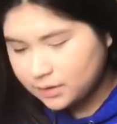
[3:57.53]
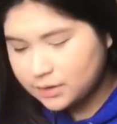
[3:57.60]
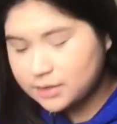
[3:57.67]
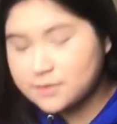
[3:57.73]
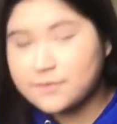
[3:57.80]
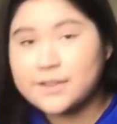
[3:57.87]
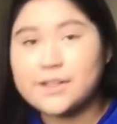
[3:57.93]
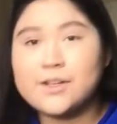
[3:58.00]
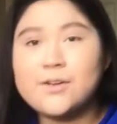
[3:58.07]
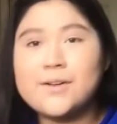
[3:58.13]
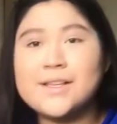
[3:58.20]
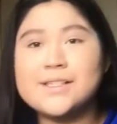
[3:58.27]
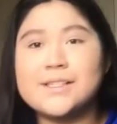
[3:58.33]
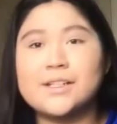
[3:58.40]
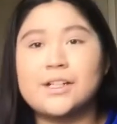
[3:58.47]
This video
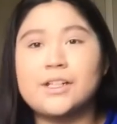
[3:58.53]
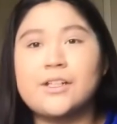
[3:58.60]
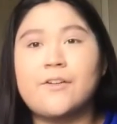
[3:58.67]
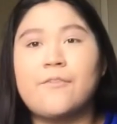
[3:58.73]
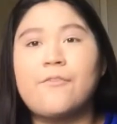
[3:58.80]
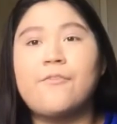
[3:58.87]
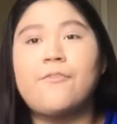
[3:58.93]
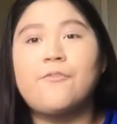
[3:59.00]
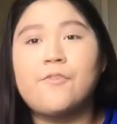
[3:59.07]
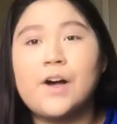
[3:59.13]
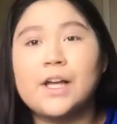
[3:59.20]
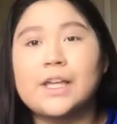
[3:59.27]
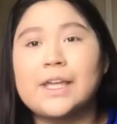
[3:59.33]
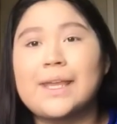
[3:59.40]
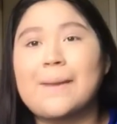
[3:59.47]
is literally a
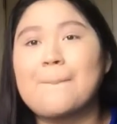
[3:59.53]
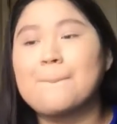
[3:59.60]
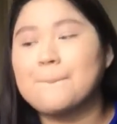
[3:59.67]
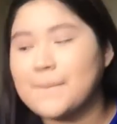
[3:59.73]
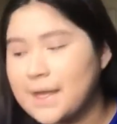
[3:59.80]
fucking